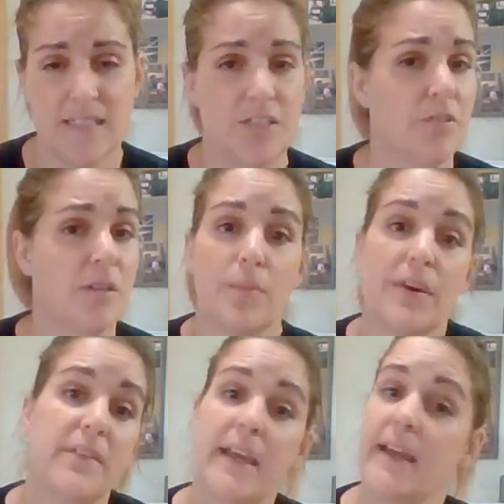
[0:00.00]
You can
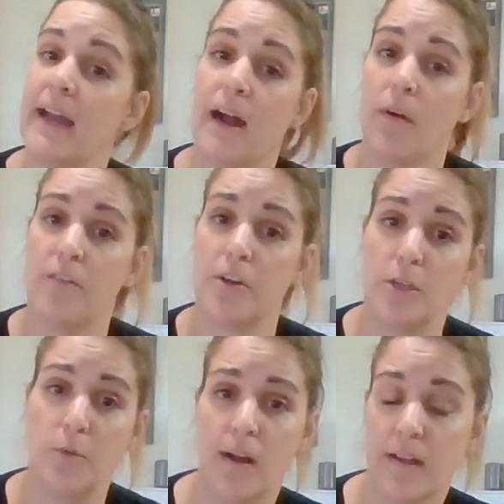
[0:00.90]
abbreviate it however
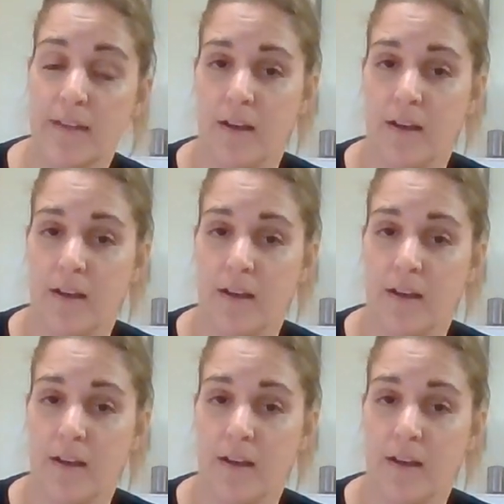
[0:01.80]
you want,